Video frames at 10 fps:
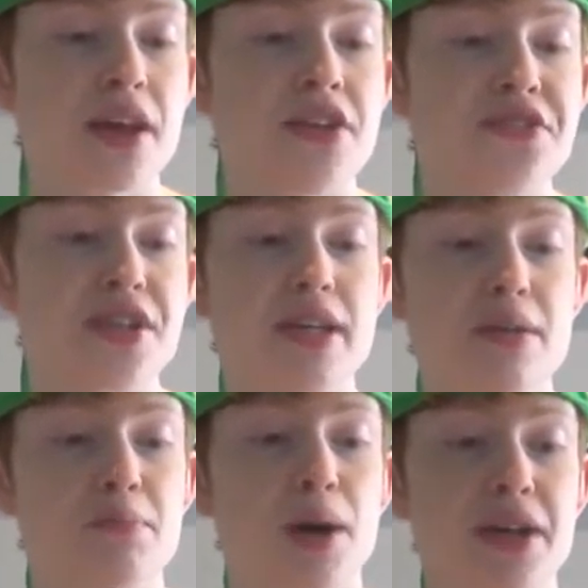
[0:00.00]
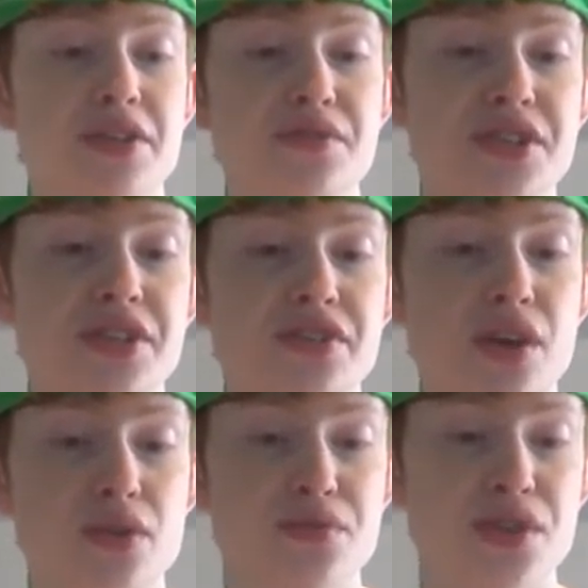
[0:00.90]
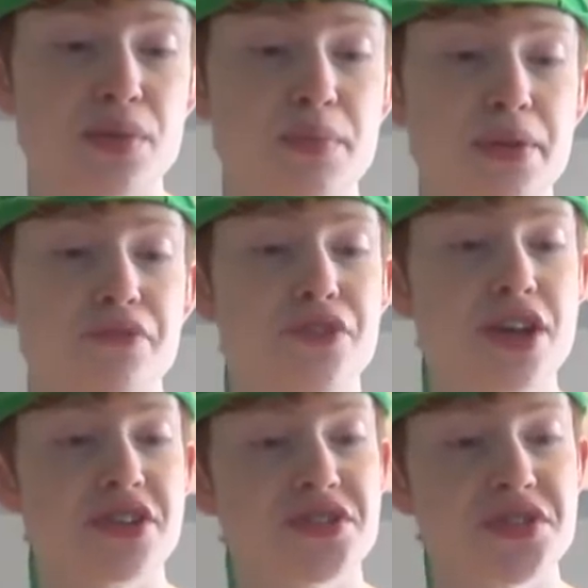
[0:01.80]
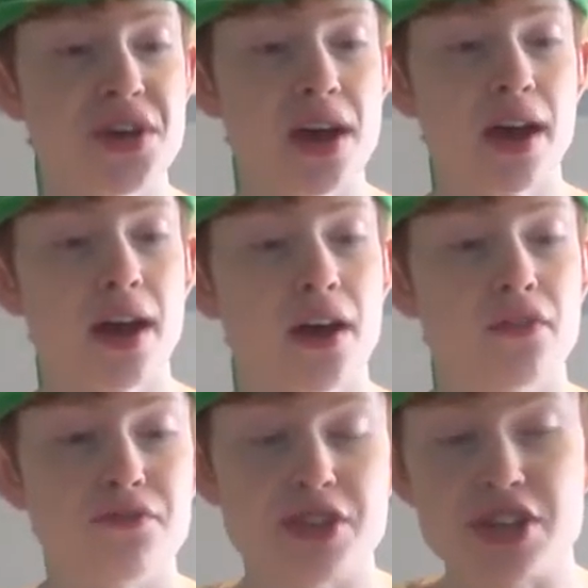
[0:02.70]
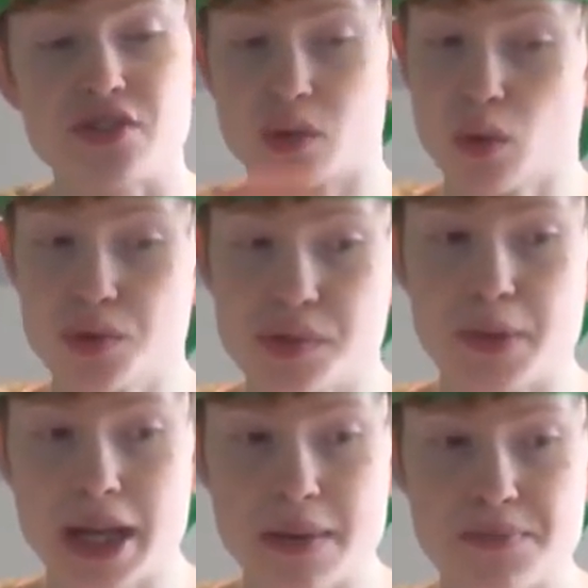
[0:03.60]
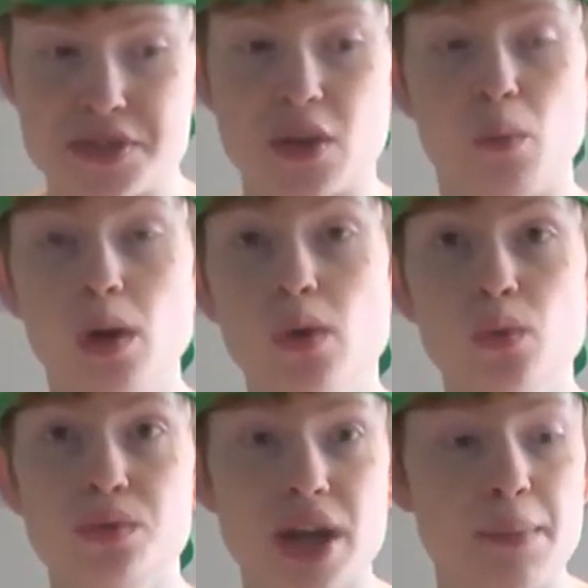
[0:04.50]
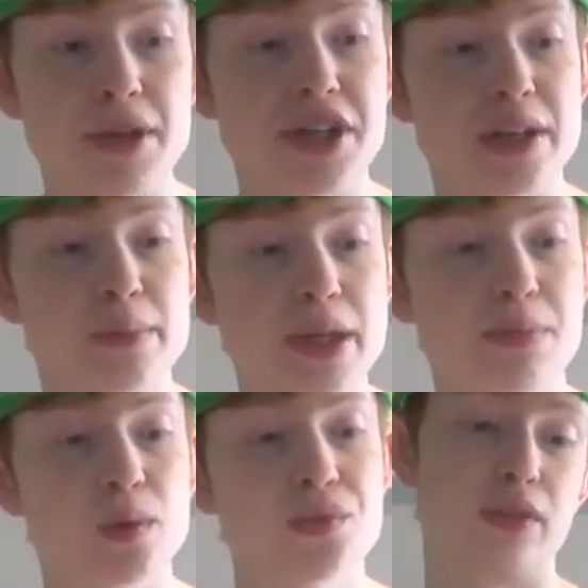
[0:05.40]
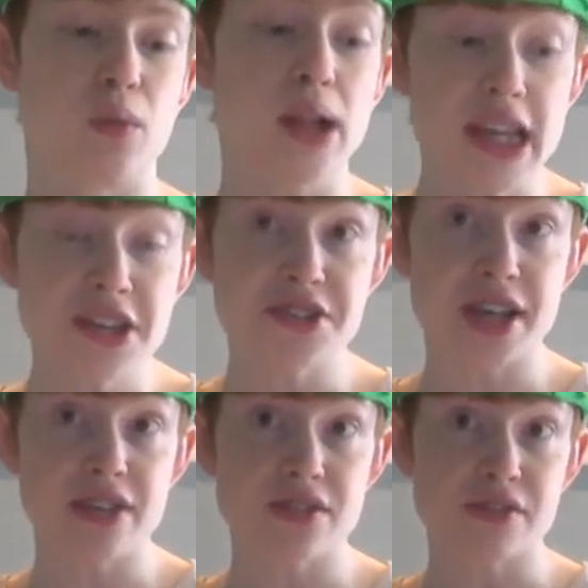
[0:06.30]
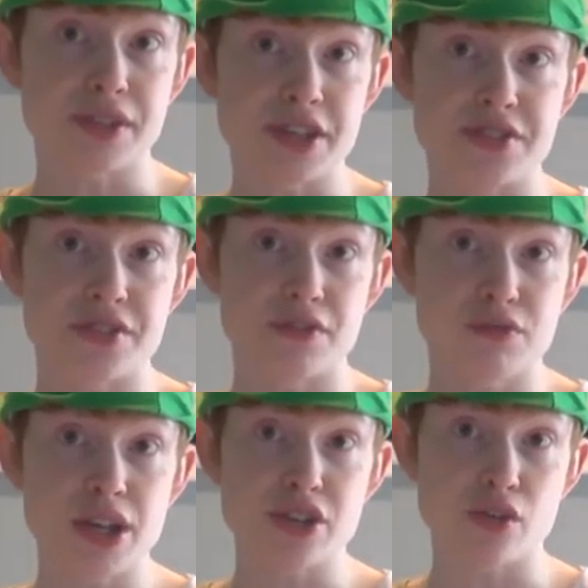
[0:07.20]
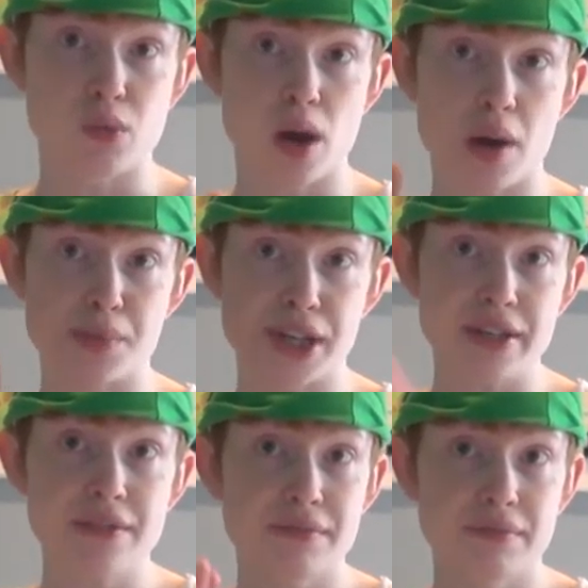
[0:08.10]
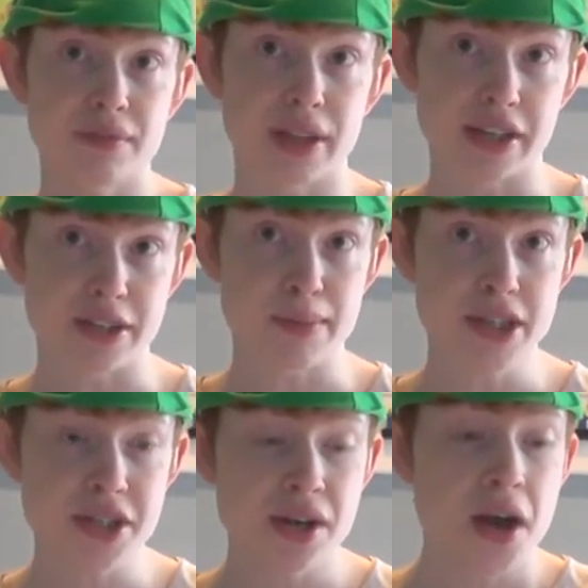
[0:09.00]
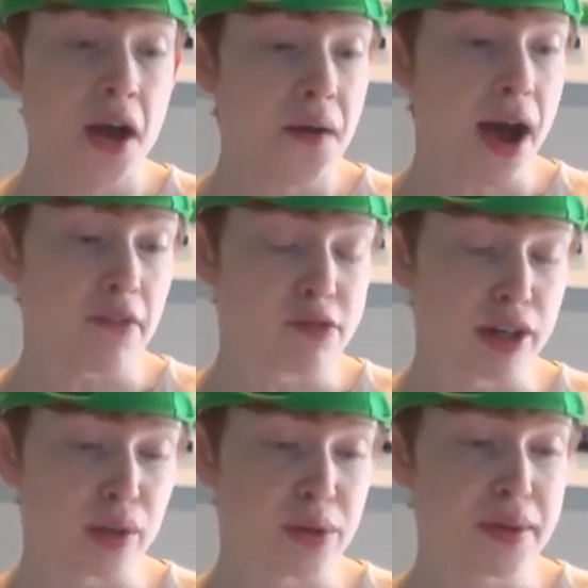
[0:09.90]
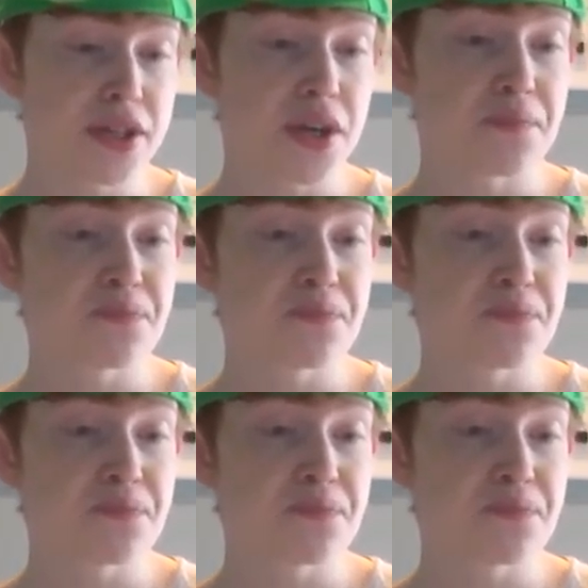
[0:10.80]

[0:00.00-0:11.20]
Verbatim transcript: see by using the totem, this the sword beams will damage enemies, but also the release date of this free software update. Next image, and final image.